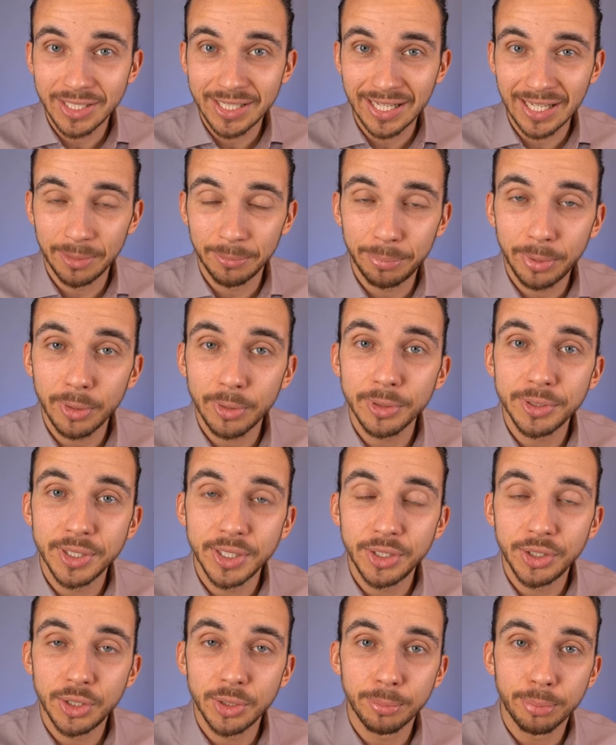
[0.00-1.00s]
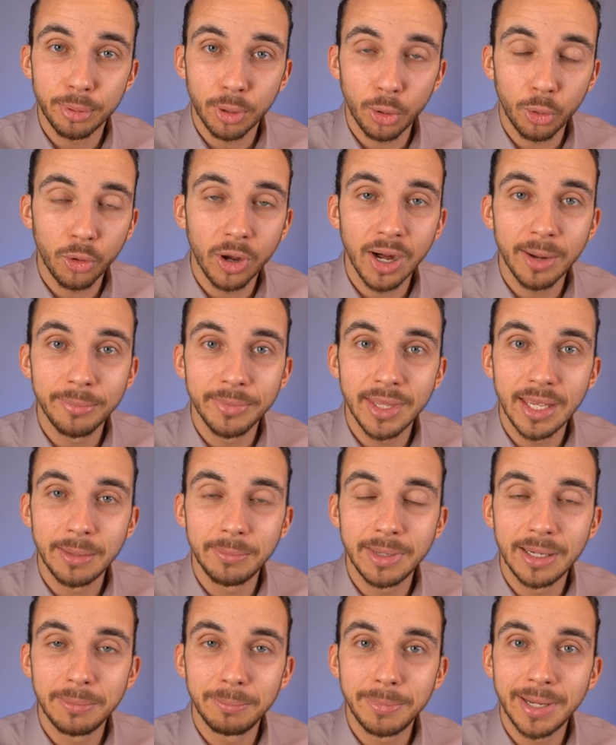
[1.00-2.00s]
in person to program
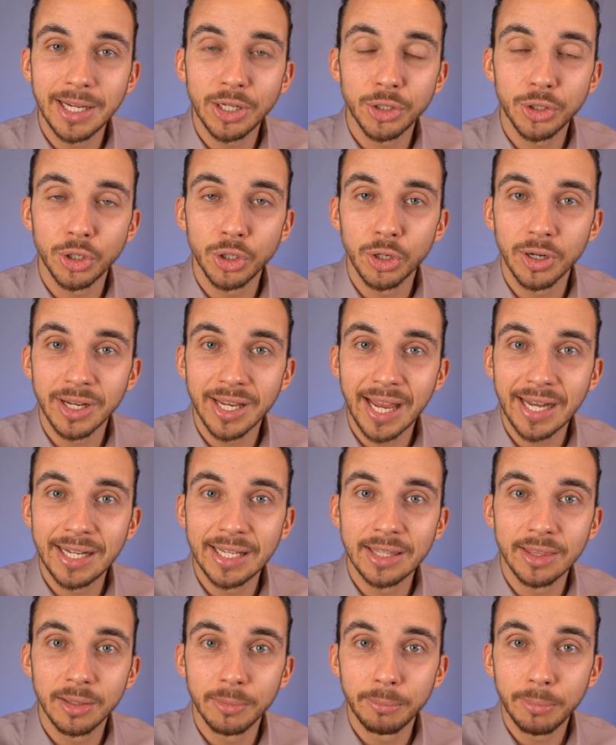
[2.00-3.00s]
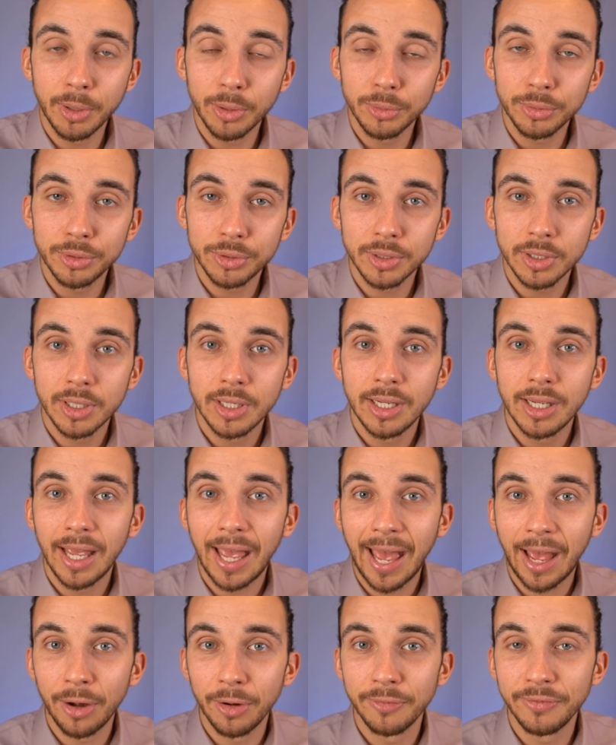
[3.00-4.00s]
them and make sure you're getting the most
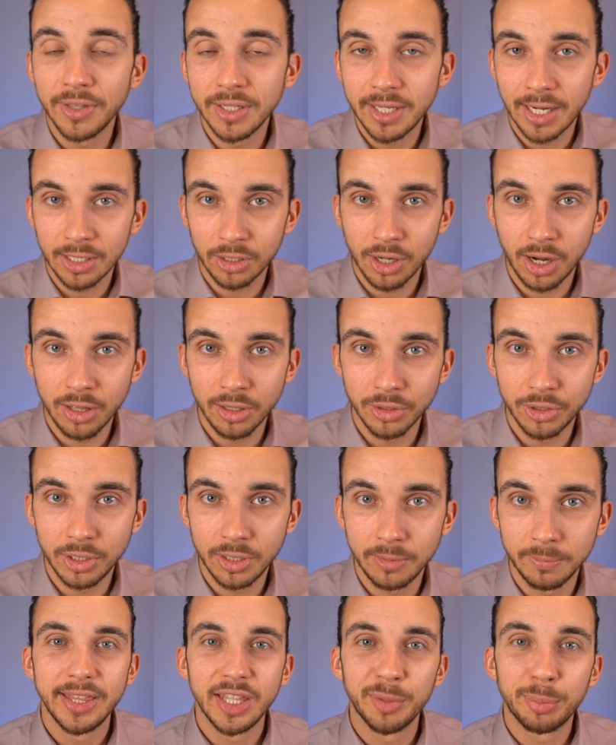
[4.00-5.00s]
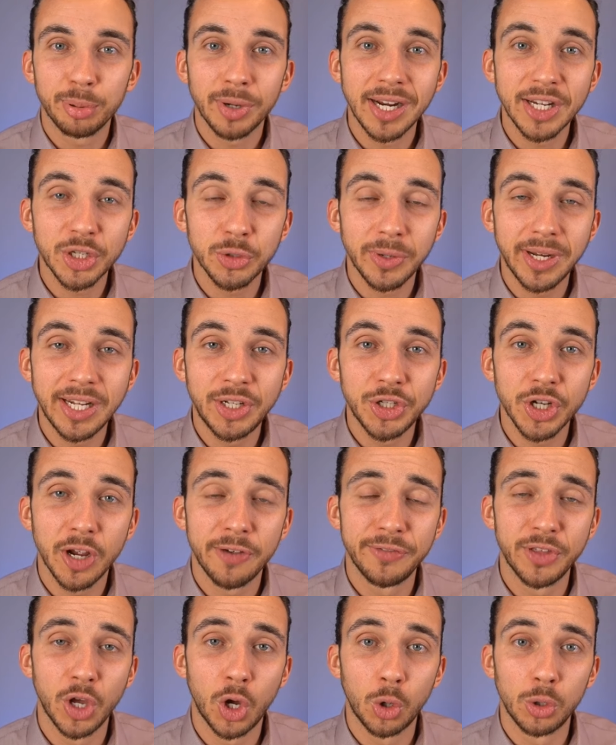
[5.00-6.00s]
out of the technology. The price range
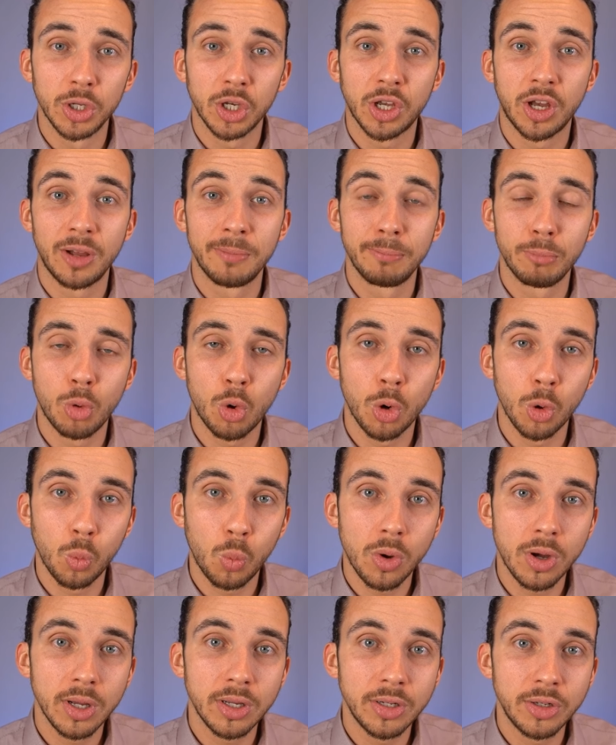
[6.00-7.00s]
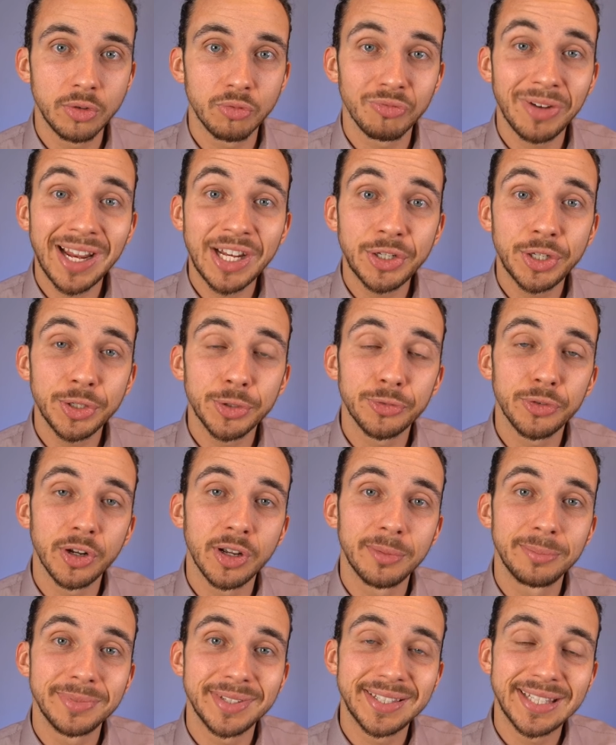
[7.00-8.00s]
of the Oticon More 1 ranges
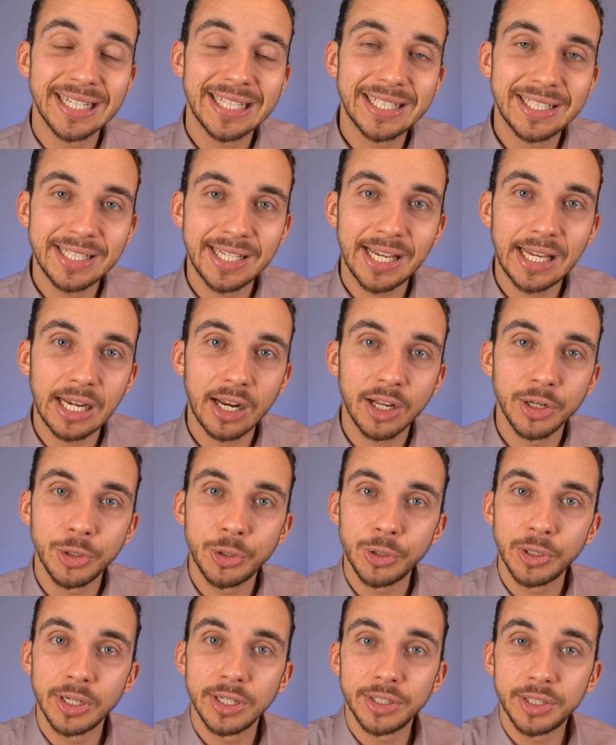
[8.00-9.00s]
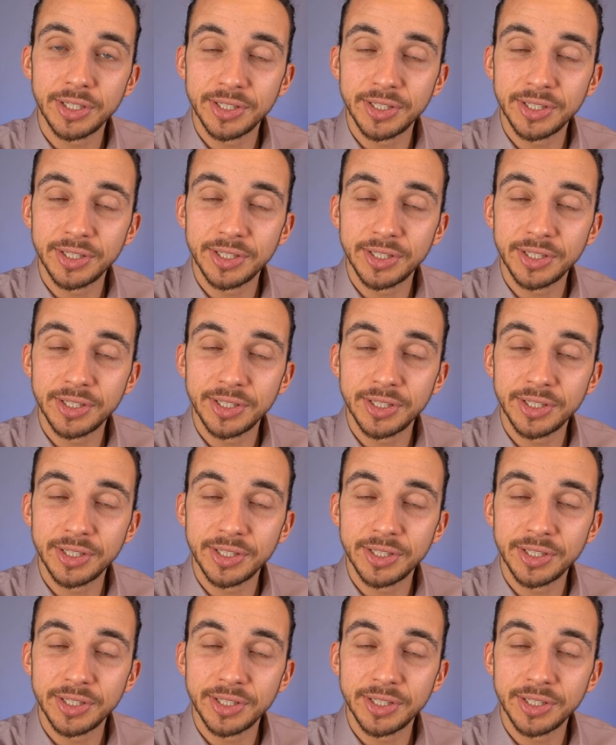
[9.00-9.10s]
from $6,800 to